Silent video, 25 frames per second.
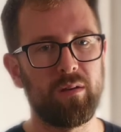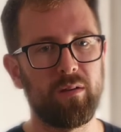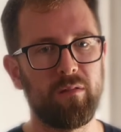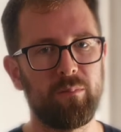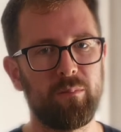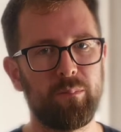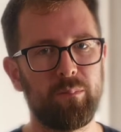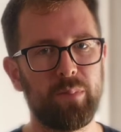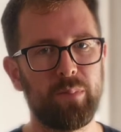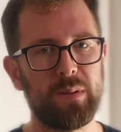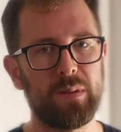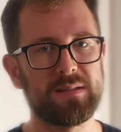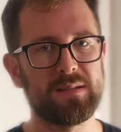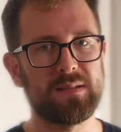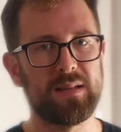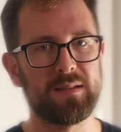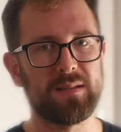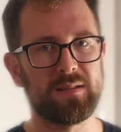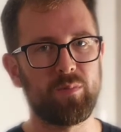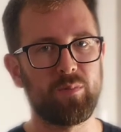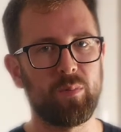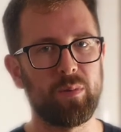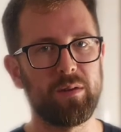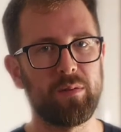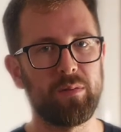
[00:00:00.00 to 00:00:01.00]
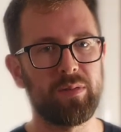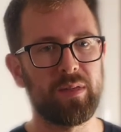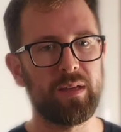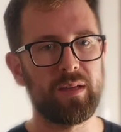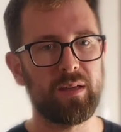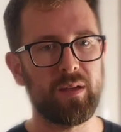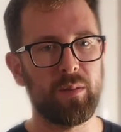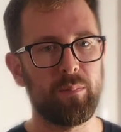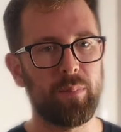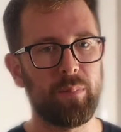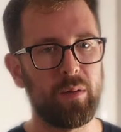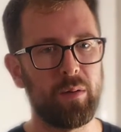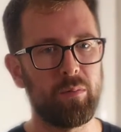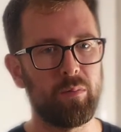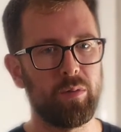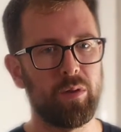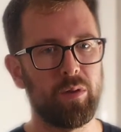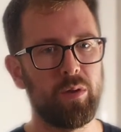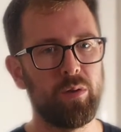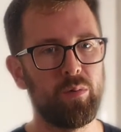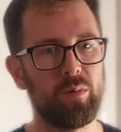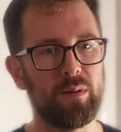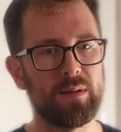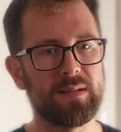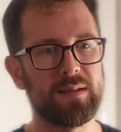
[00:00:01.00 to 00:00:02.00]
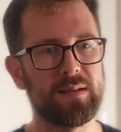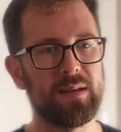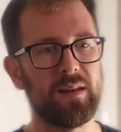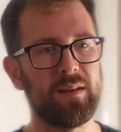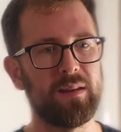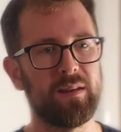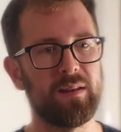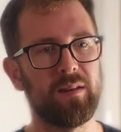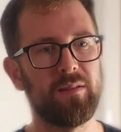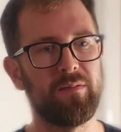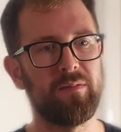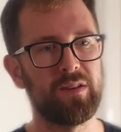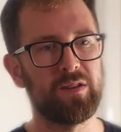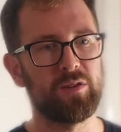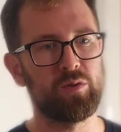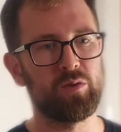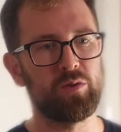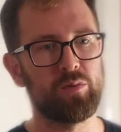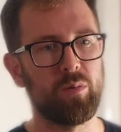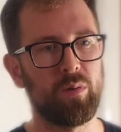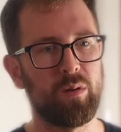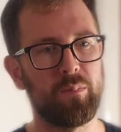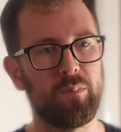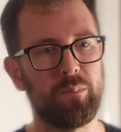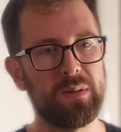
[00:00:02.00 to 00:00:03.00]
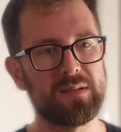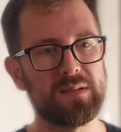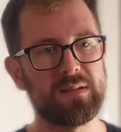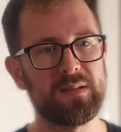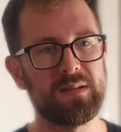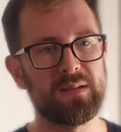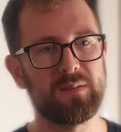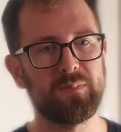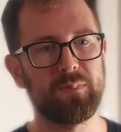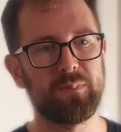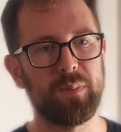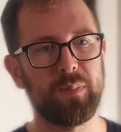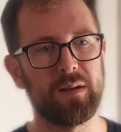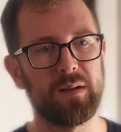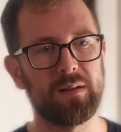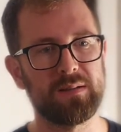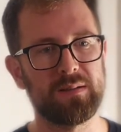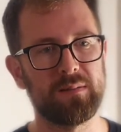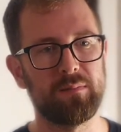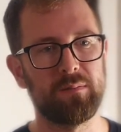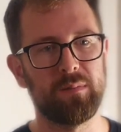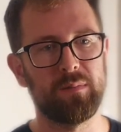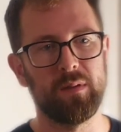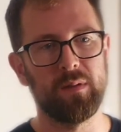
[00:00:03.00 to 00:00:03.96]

of business when you think about you as an individual business person.